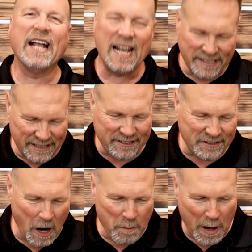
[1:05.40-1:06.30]
guys, let's
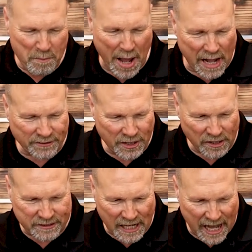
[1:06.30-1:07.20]
start by pounding
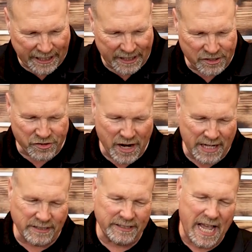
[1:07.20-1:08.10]
our socket
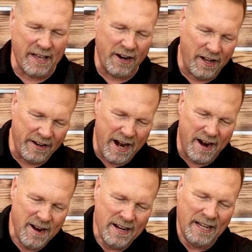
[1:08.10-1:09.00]
extractor down on
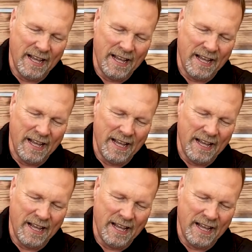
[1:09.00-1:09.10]
there.